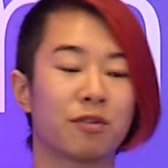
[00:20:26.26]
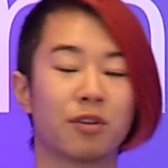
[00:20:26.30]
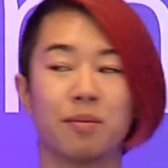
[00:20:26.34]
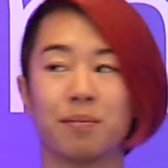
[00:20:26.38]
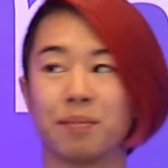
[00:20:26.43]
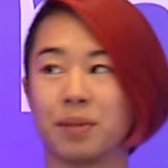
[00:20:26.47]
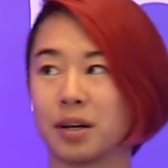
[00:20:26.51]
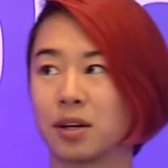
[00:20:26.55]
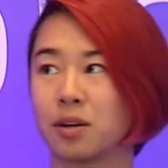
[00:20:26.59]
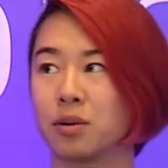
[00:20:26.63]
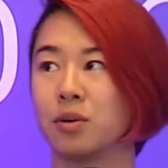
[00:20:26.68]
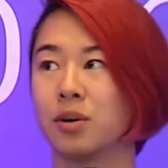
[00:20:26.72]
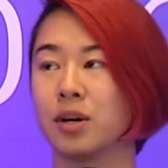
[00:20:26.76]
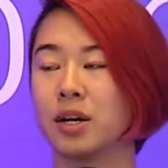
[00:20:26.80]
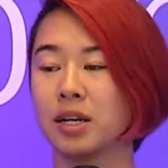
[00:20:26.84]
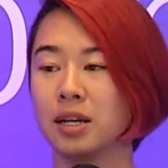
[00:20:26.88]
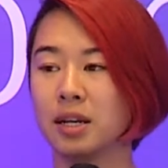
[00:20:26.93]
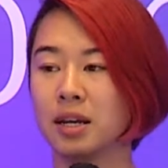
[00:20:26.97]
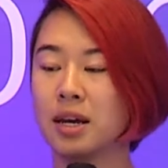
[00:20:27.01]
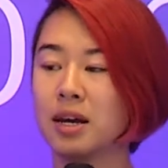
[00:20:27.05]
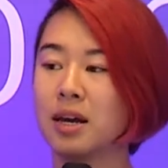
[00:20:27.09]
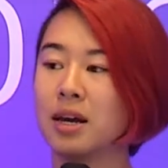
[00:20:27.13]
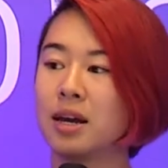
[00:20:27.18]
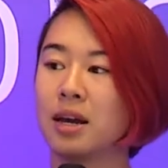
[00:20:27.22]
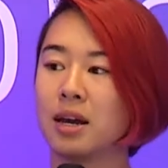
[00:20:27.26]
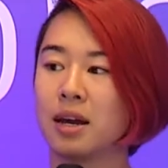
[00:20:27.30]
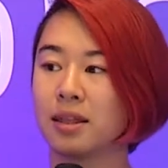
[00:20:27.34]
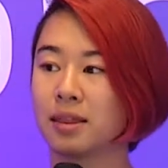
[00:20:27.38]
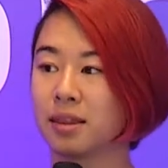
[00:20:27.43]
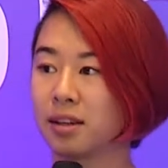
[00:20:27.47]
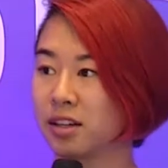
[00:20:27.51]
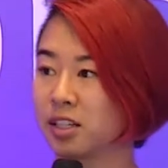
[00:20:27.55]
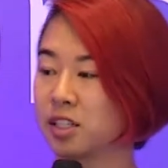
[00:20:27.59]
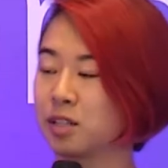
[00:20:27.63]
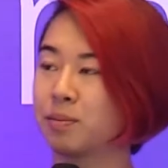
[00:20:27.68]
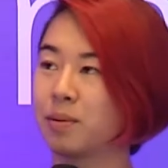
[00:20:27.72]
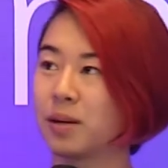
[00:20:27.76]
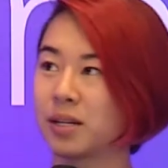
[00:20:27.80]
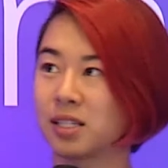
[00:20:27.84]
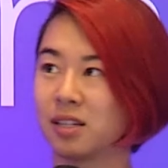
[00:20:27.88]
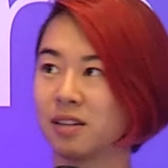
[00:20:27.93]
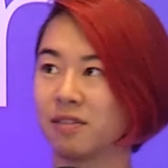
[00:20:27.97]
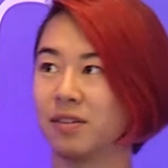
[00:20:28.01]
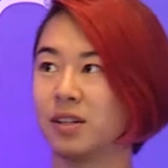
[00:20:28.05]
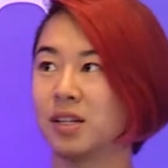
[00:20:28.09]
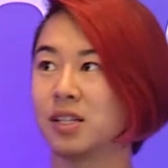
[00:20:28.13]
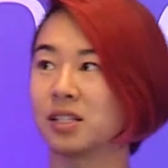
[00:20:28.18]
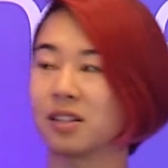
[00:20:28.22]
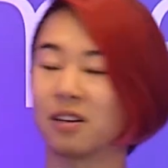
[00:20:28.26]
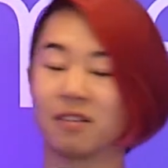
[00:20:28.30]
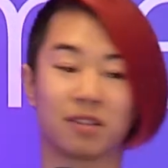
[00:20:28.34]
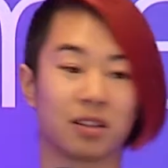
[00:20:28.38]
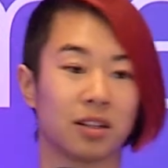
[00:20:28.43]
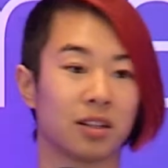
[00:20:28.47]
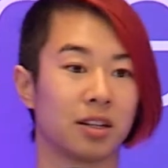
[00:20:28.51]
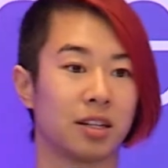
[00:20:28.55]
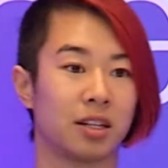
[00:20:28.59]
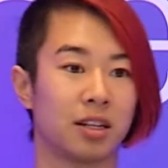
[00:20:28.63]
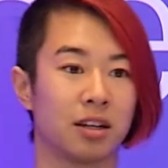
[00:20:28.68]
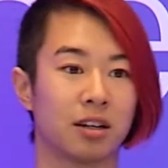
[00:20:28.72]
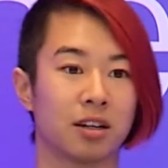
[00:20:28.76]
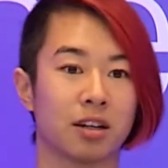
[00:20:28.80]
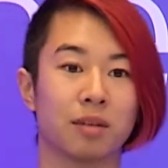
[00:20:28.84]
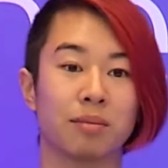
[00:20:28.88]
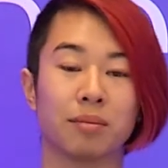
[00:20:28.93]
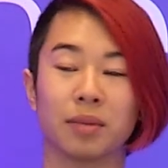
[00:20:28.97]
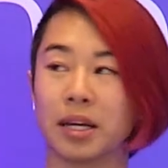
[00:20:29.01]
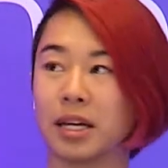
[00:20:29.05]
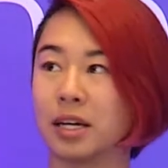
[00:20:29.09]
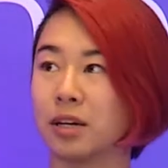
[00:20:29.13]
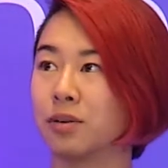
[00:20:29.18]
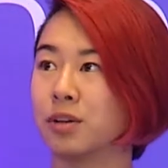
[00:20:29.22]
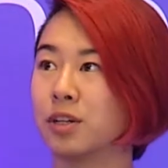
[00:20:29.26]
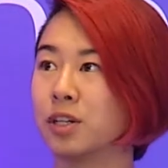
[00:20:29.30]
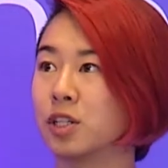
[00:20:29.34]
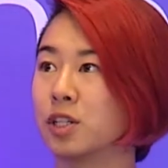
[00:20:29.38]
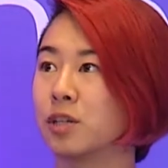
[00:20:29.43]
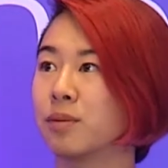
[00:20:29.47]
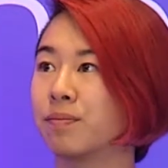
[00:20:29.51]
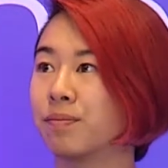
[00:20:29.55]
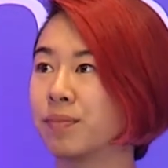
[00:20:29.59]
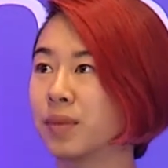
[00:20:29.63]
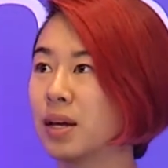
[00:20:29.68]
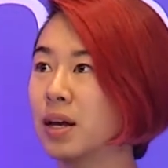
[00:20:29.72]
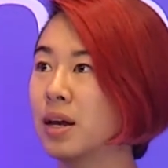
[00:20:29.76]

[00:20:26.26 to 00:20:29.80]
from Bitcoin and the expressiveness of the Ethereum language.